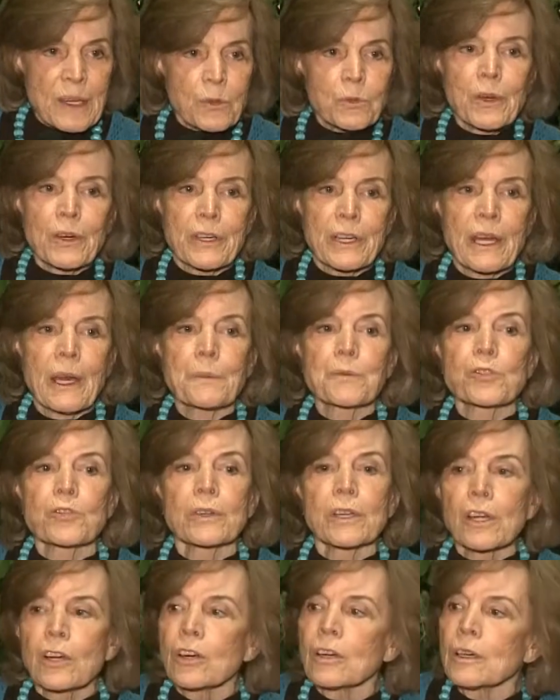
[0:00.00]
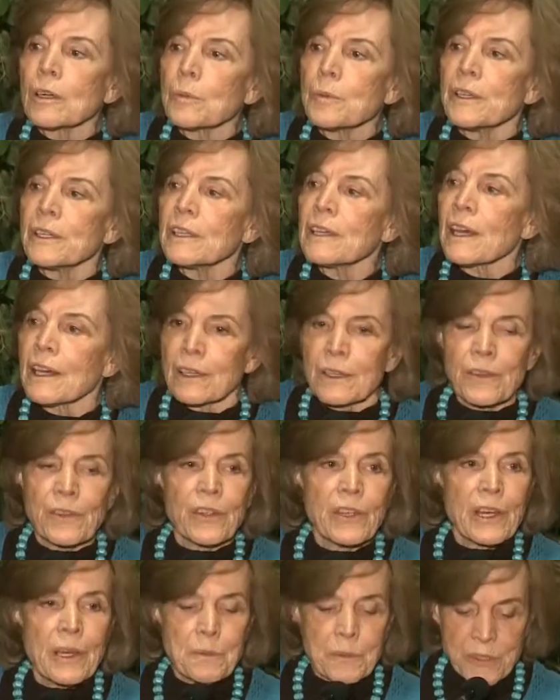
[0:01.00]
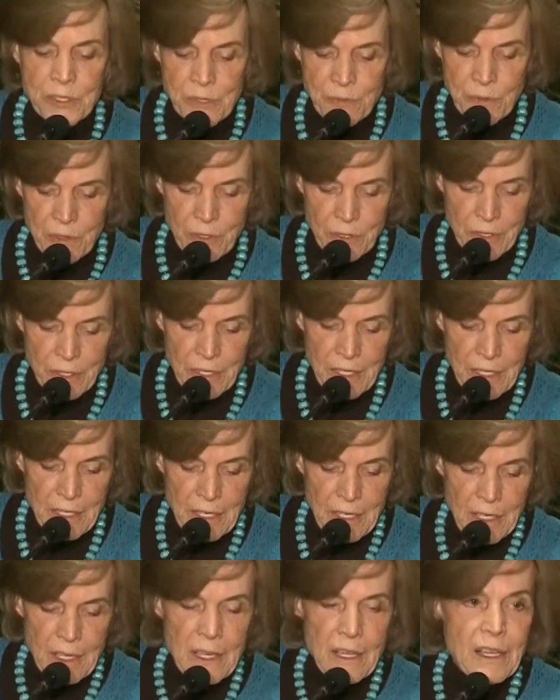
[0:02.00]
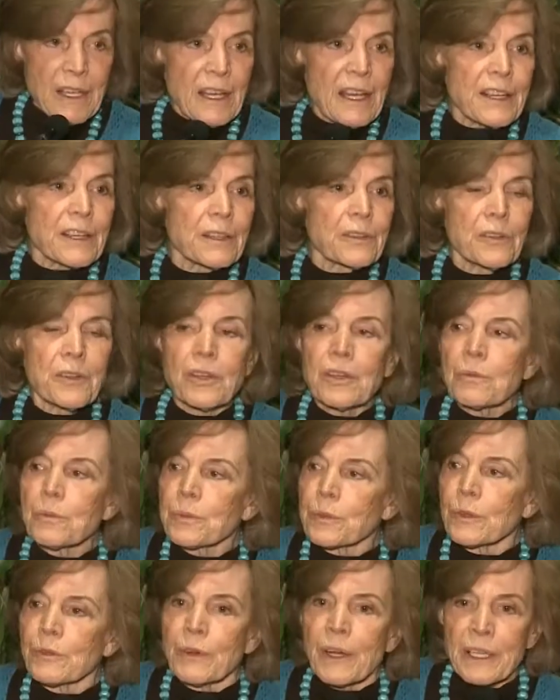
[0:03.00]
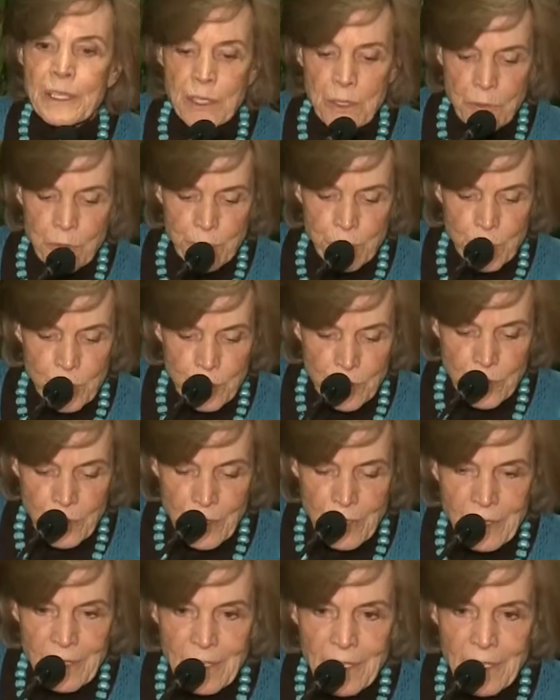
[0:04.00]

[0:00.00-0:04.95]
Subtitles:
while capturing carbon out of the atmosphere and providing food.